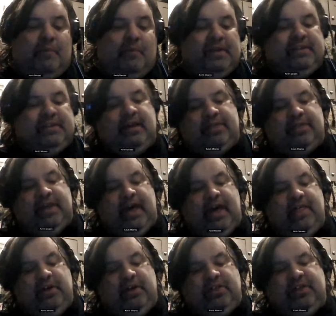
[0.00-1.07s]
But the
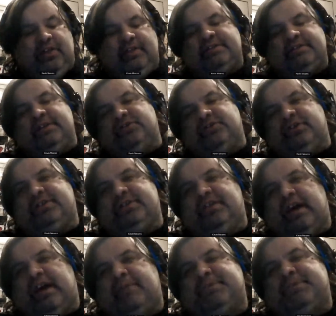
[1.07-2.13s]
other thing that's
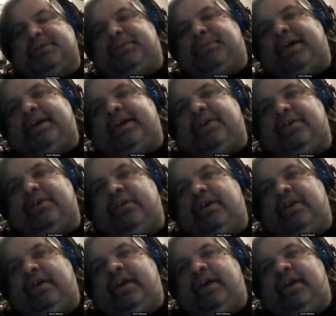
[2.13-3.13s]
interesting that comes into play here